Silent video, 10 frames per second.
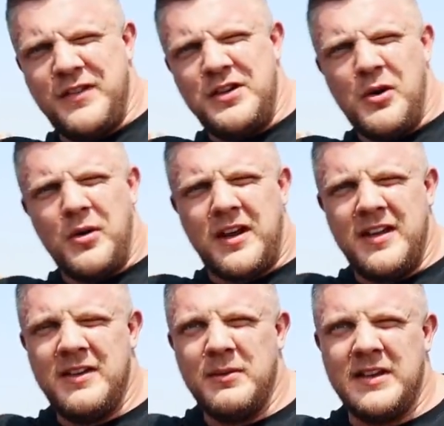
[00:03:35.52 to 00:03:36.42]
of a yoke.
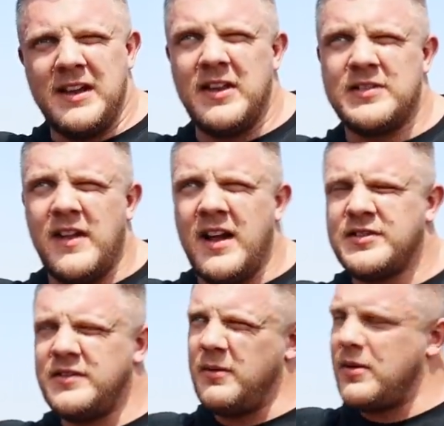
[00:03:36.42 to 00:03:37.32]
We did this
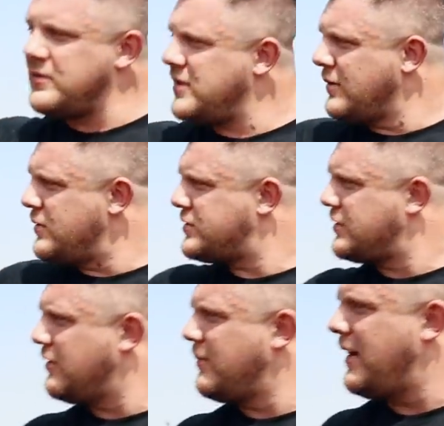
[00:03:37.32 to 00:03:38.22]
last year at World's Ultimate
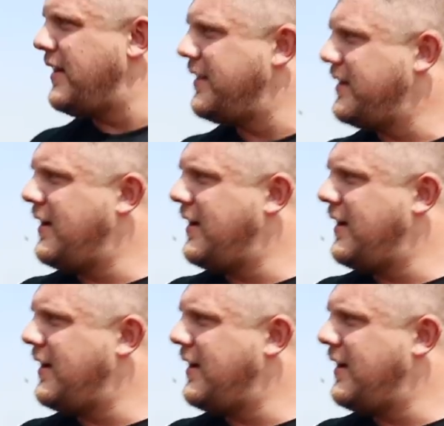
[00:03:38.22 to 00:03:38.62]
Strongman.